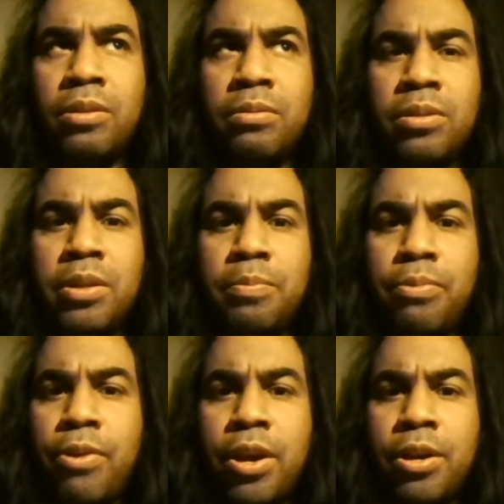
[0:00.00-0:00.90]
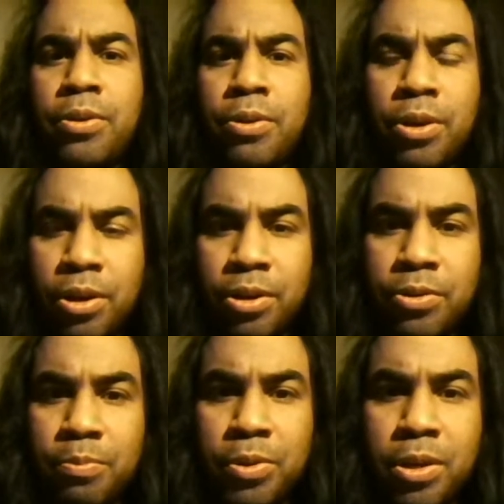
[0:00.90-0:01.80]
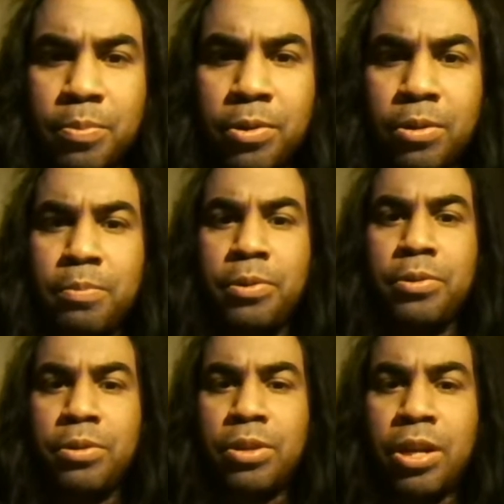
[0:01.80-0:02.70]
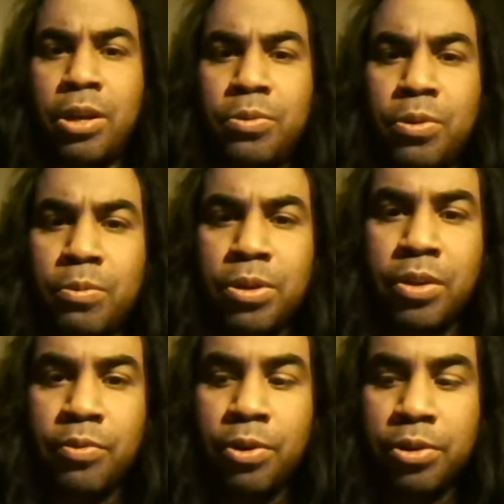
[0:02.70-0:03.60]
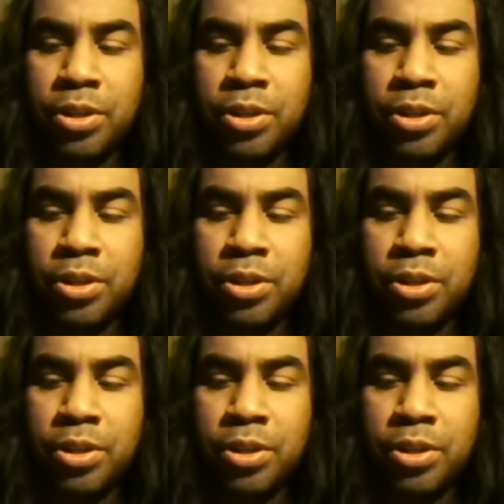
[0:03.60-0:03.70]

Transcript: don't let pride or other people put you down or whatever,